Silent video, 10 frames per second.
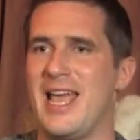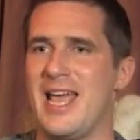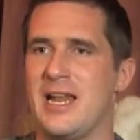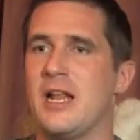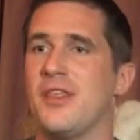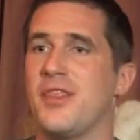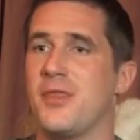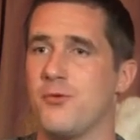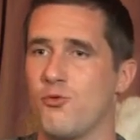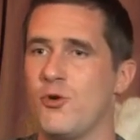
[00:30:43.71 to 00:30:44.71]
in a
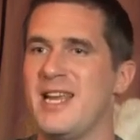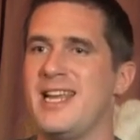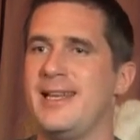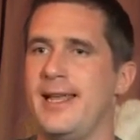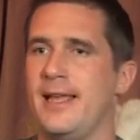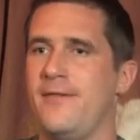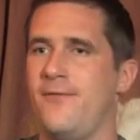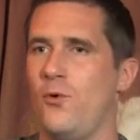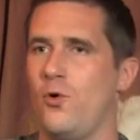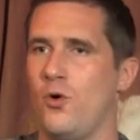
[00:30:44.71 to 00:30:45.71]
3D
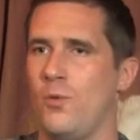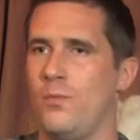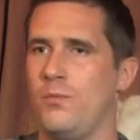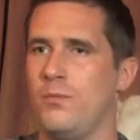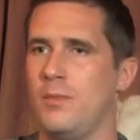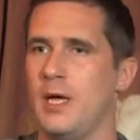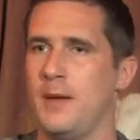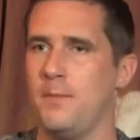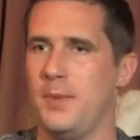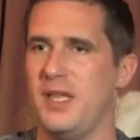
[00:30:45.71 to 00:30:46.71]
form,
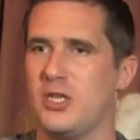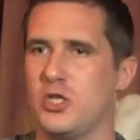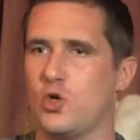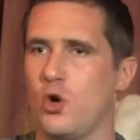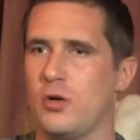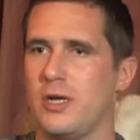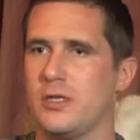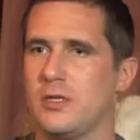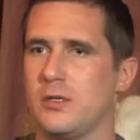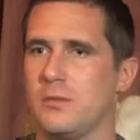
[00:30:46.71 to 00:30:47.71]
be the
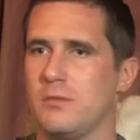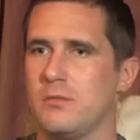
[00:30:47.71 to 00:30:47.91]
strongest.